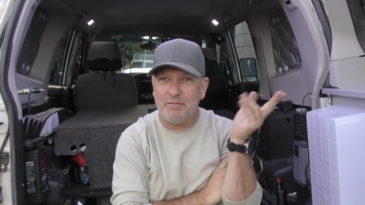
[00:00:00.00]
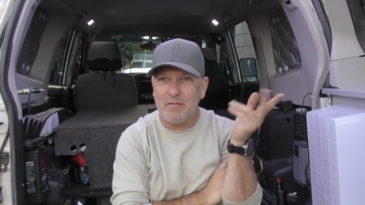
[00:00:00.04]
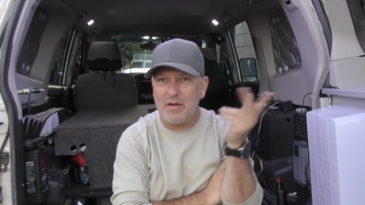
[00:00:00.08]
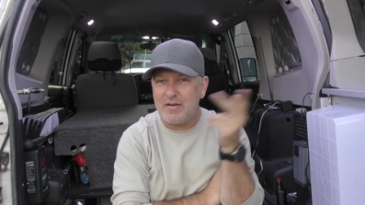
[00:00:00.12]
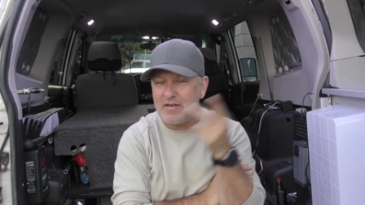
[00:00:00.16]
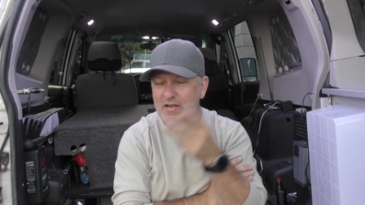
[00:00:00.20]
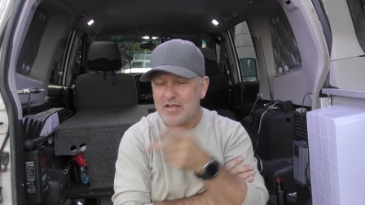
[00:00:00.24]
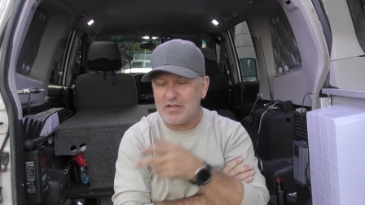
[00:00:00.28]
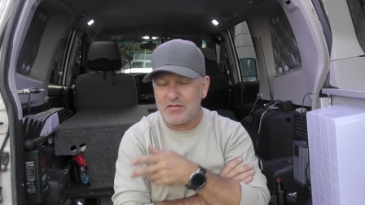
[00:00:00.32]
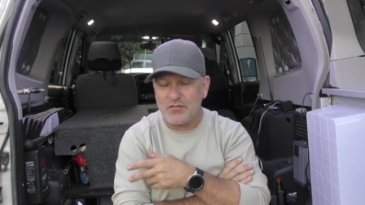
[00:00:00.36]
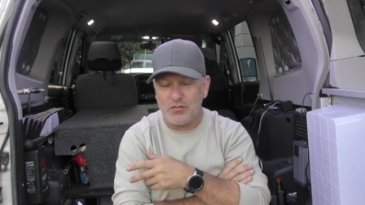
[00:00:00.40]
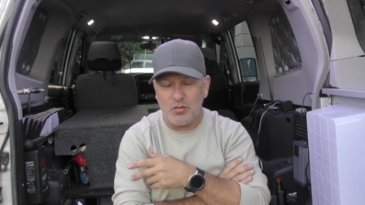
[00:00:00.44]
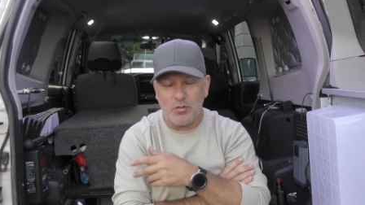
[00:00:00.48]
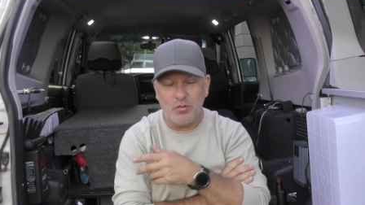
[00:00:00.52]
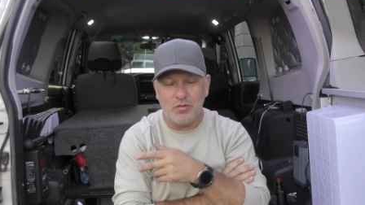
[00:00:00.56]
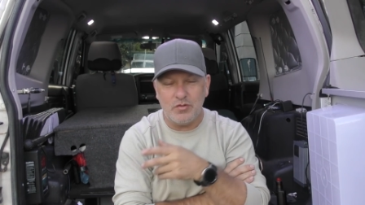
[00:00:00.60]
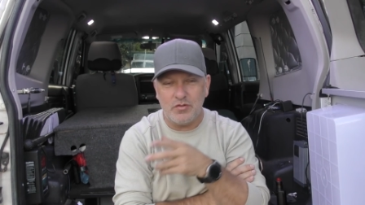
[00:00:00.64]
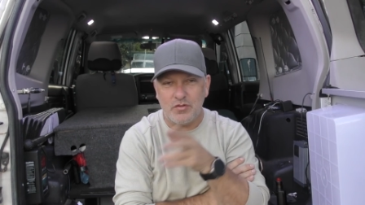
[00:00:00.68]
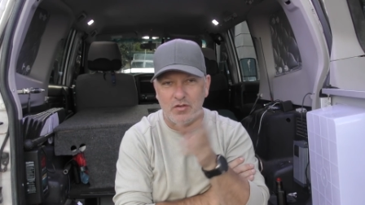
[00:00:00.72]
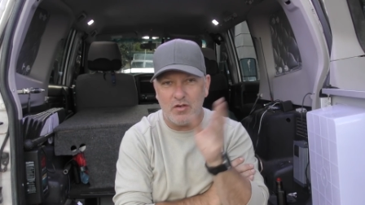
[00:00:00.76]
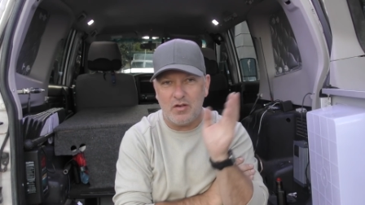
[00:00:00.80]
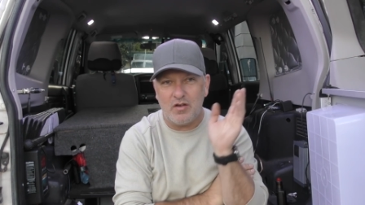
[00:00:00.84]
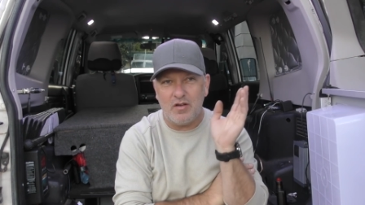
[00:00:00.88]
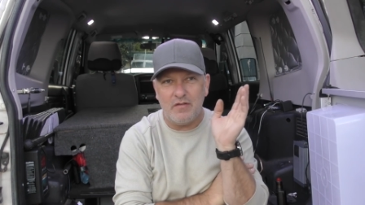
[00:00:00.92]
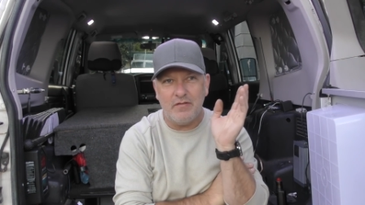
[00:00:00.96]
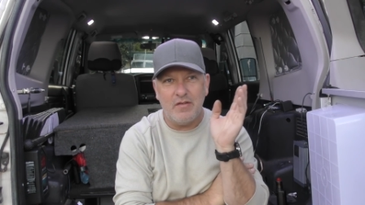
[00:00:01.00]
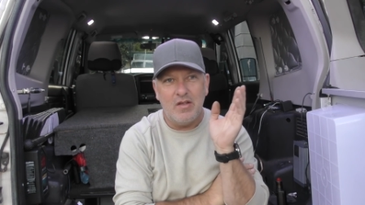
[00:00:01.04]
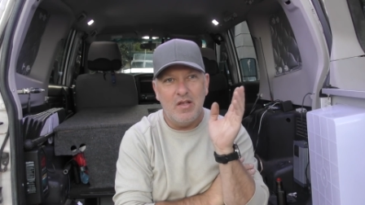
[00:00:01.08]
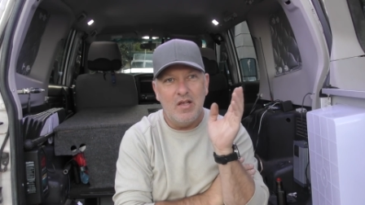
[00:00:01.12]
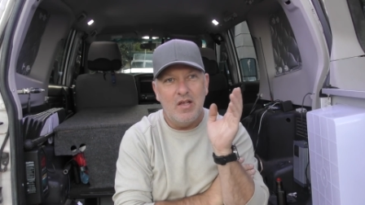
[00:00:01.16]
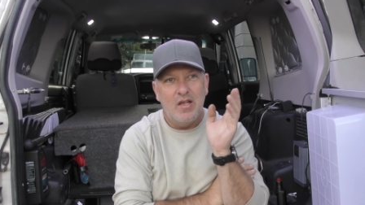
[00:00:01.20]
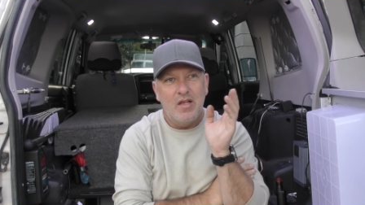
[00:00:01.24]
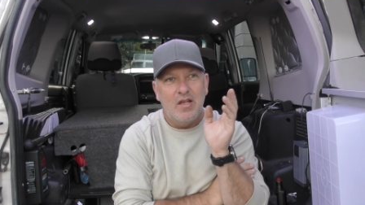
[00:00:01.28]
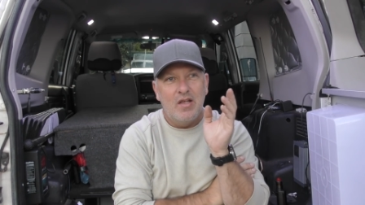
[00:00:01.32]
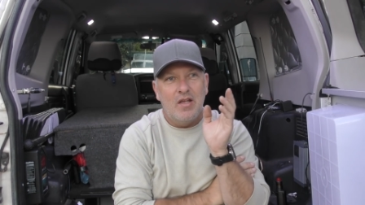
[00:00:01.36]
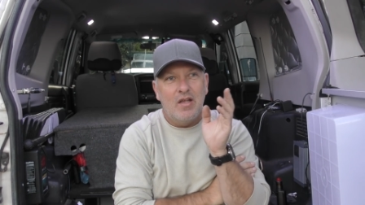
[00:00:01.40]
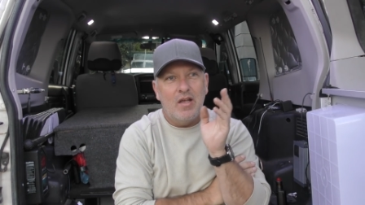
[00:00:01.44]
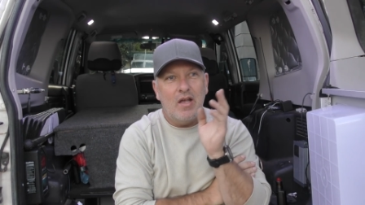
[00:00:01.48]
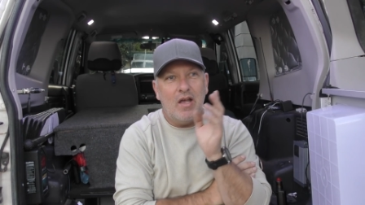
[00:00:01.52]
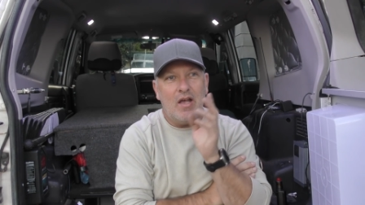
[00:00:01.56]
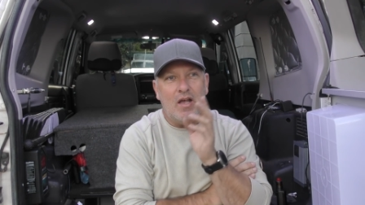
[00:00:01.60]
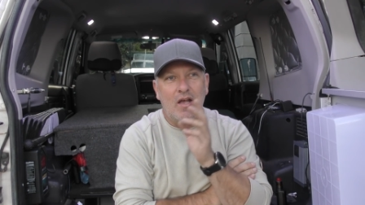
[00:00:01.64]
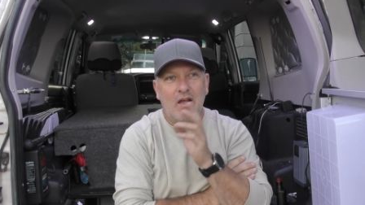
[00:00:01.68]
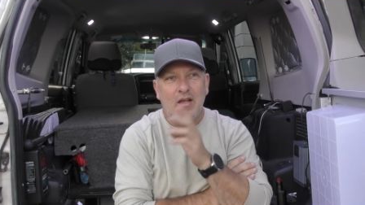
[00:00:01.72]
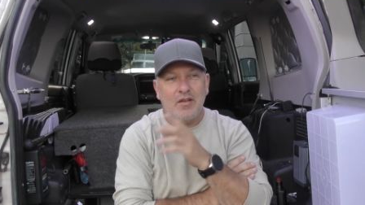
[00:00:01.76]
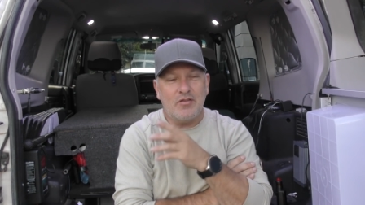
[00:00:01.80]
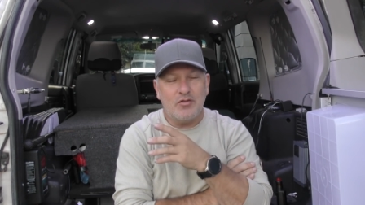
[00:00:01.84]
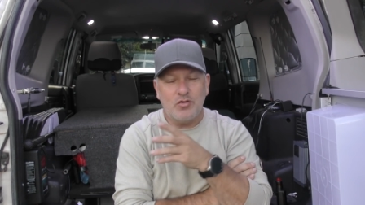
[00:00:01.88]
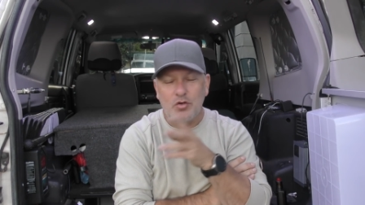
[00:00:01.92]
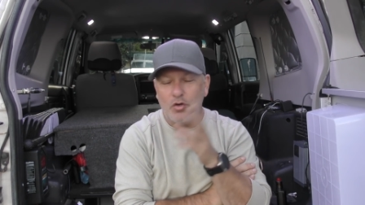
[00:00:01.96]
Mud Ducks 4-wheel drive,
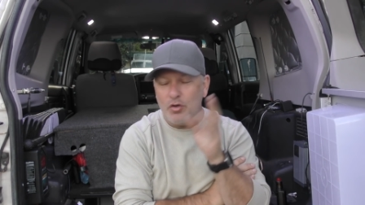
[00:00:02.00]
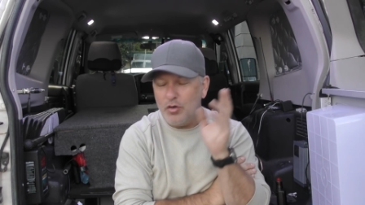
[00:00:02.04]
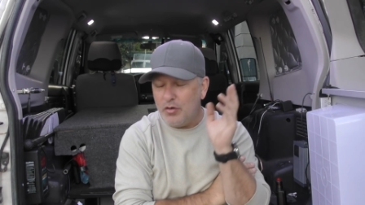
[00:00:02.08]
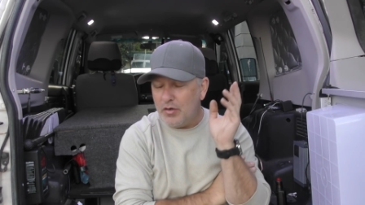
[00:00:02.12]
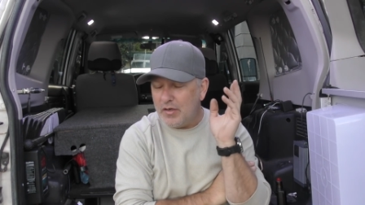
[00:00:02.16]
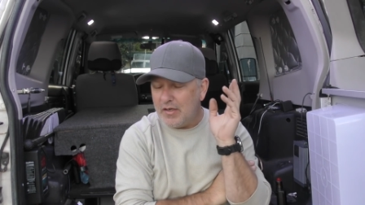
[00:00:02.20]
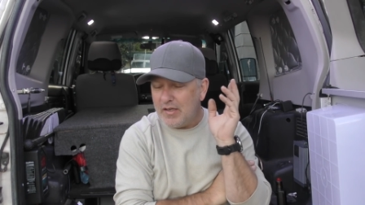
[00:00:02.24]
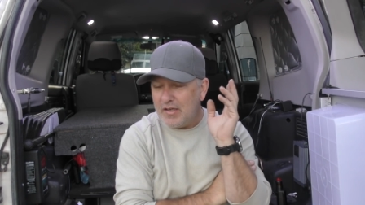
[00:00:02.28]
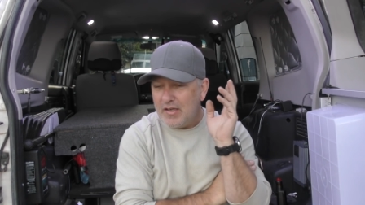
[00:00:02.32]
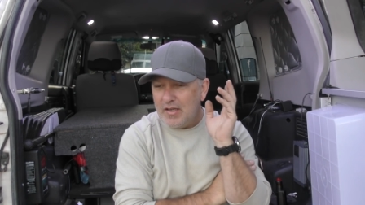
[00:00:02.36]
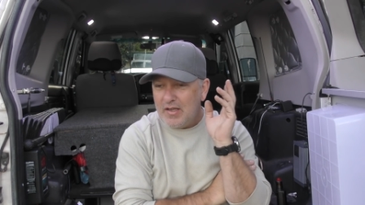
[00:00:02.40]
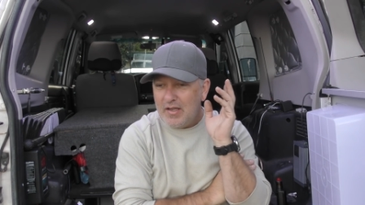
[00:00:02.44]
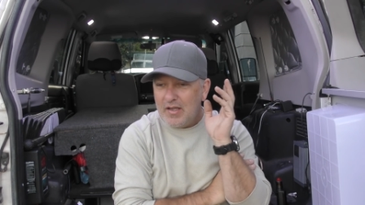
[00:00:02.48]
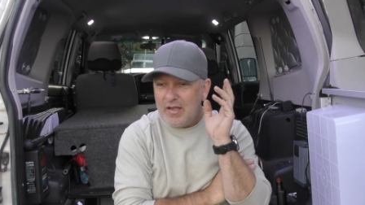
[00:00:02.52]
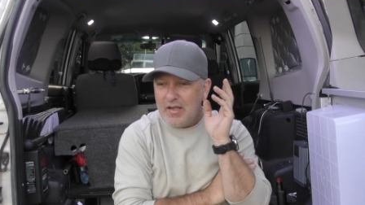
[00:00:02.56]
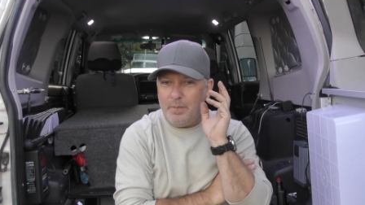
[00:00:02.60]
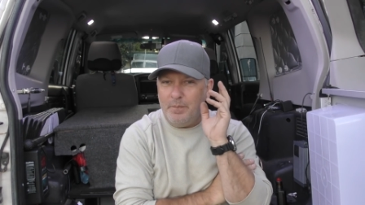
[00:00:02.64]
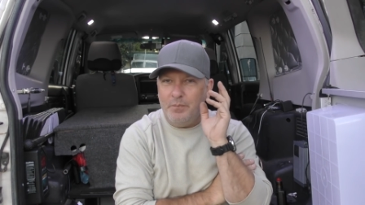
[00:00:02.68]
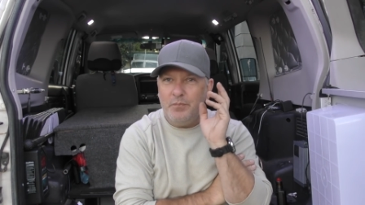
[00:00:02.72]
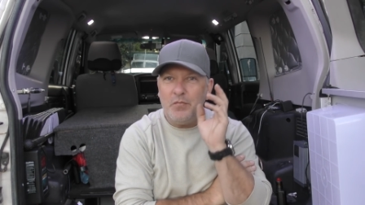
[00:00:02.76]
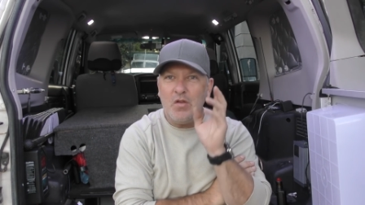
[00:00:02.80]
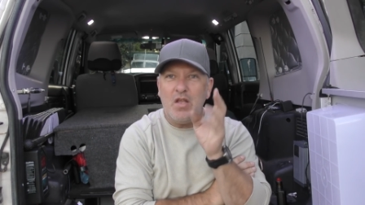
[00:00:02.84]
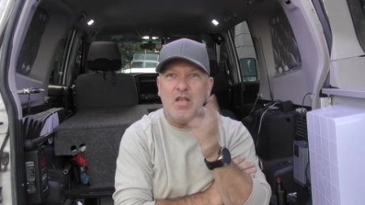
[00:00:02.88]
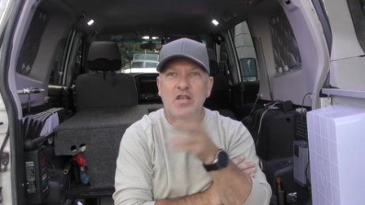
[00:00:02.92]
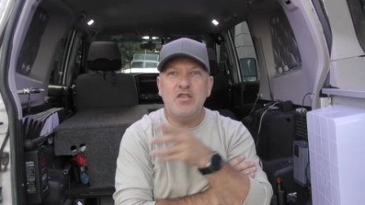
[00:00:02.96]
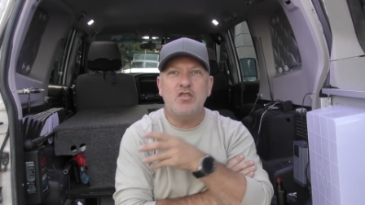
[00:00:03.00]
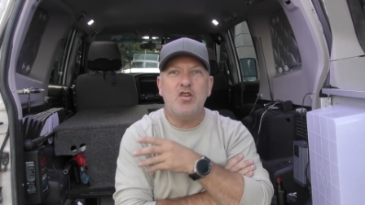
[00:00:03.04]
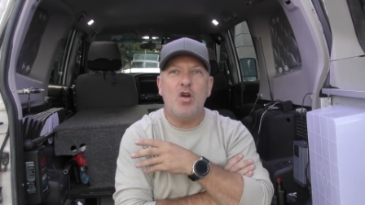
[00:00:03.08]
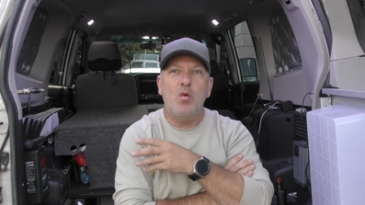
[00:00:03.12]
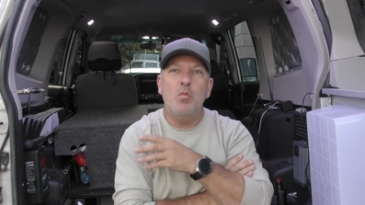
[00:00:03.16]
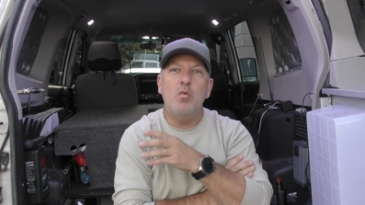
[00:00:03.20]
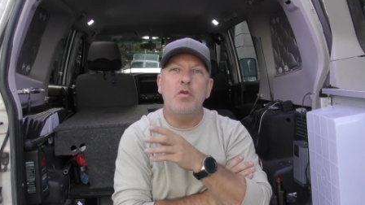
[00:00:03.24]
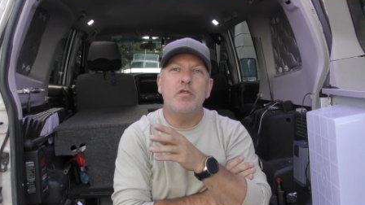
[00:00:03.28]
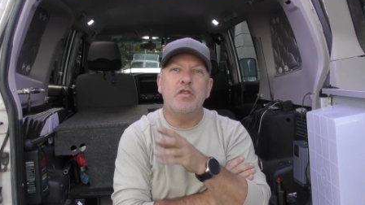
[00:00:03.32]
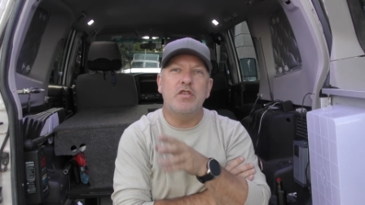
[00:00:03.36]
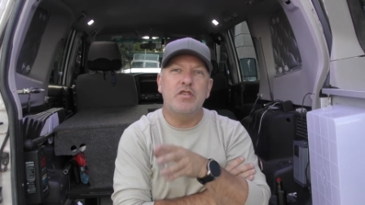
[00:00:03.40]
touring, he's gone with